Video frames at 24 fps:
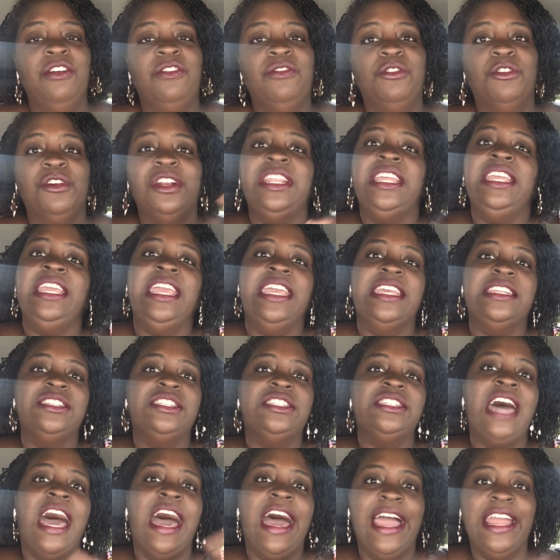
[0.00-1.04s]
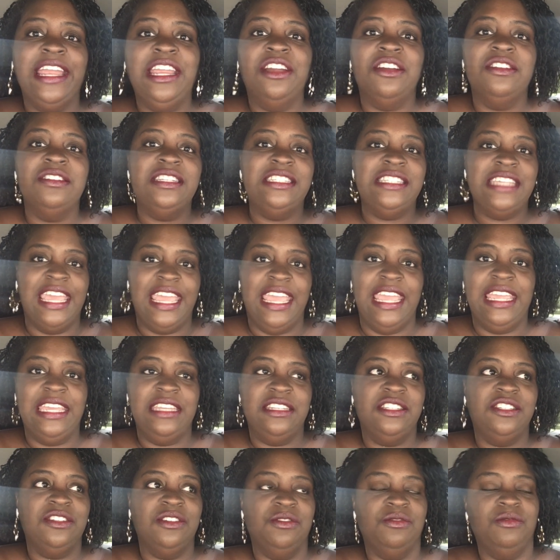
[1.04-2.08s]
for the entire
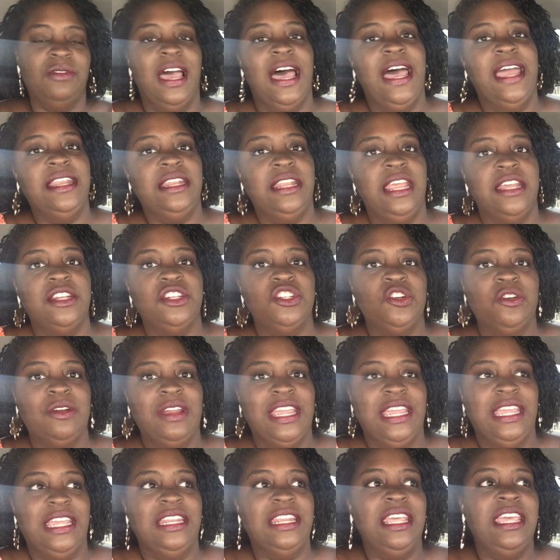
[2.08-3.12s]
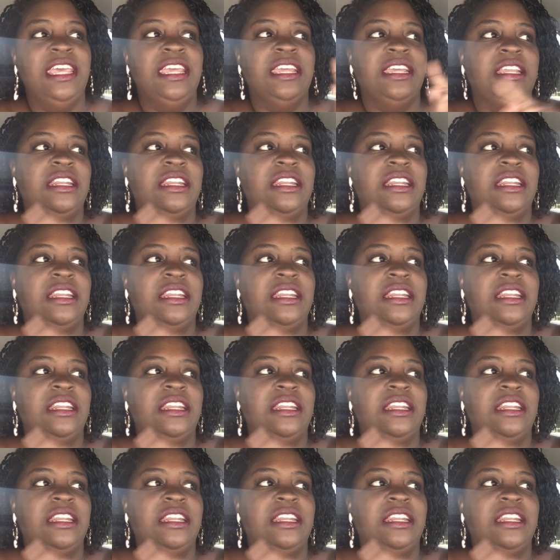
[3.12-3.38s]
day to ride that train,